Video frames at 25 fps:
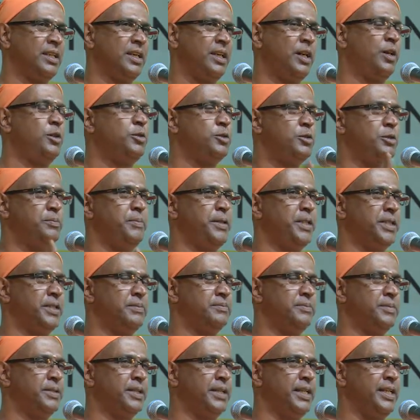how to
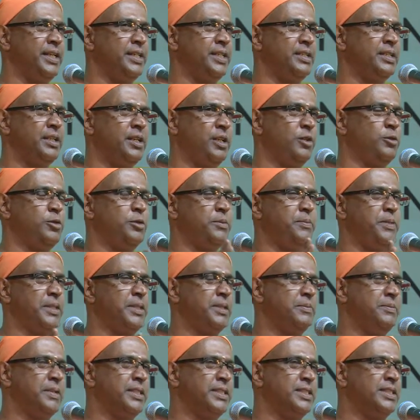become great, how to
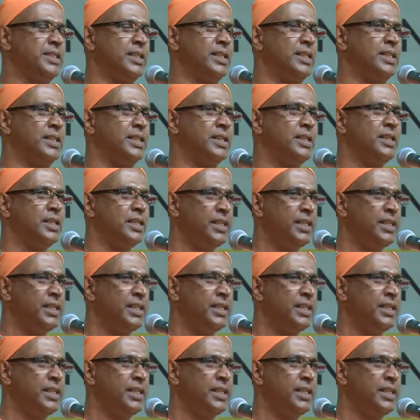become excellent.